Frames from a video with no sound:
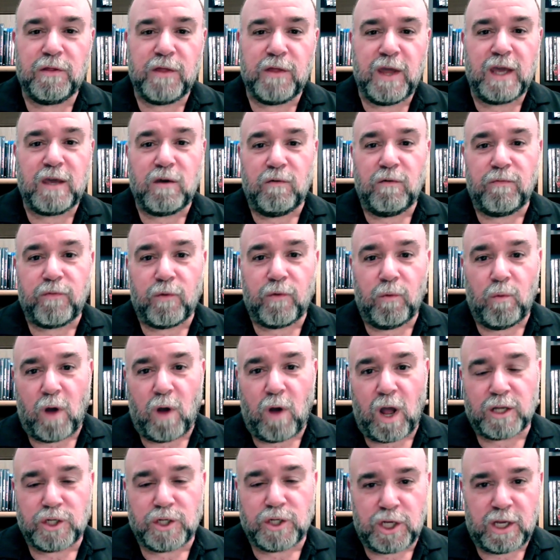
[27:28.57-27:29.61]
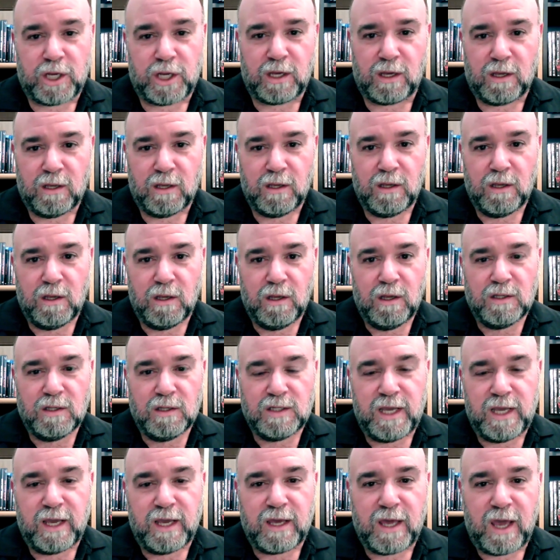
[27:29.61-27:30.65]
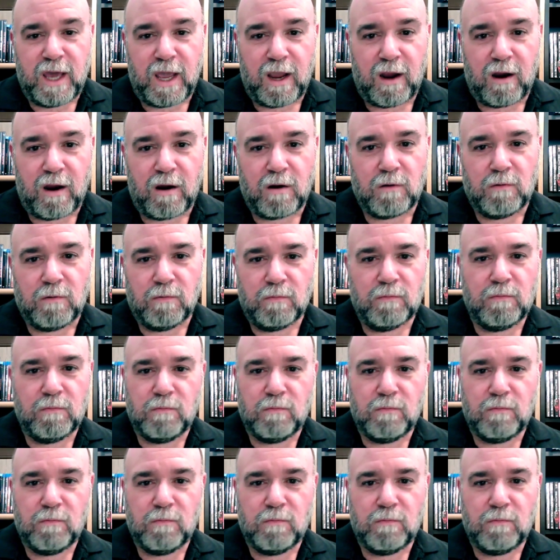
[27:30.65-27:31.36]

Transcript: Thank you for watching. Take care.